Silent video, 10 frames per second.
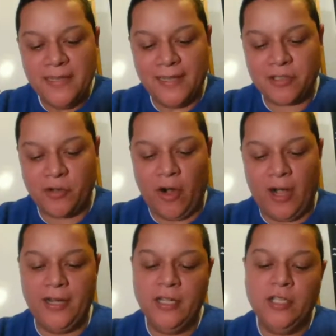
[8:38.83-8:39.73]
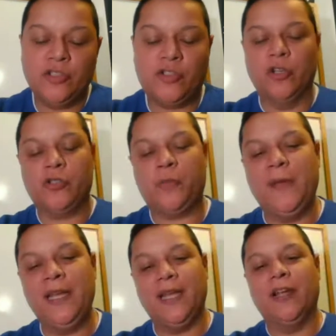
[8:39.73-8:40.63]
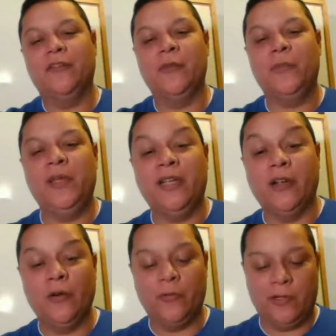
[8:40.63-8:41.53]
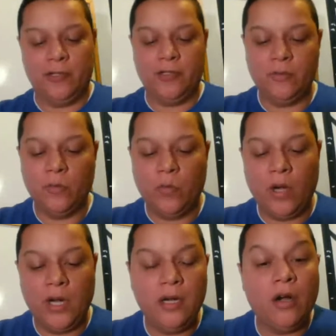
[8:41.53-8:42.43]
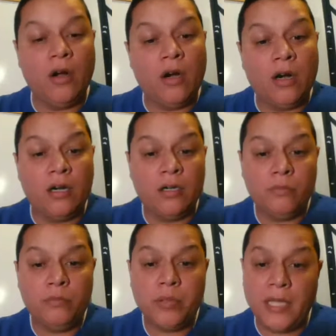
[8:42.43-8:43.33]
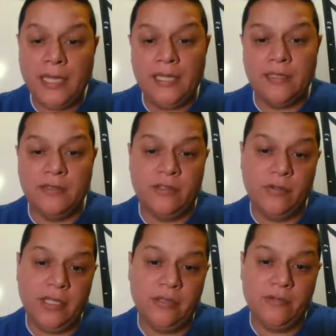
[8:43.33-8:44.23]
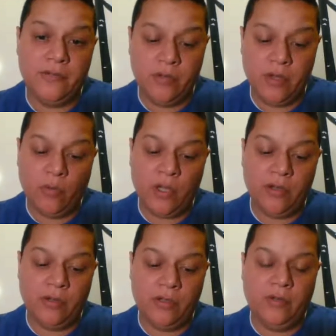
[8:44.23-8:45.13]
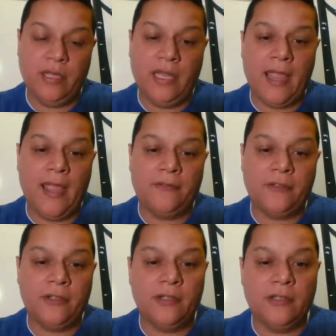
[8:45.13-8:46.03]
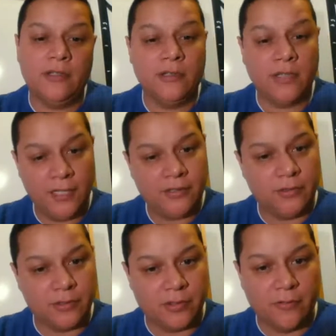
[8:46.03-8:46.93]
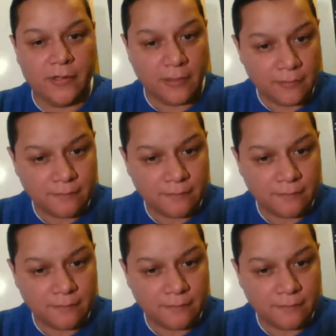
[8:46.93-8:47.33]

that's all right. So speaking of it being over, what are plans? Do either of you know what you're doing after high school is over?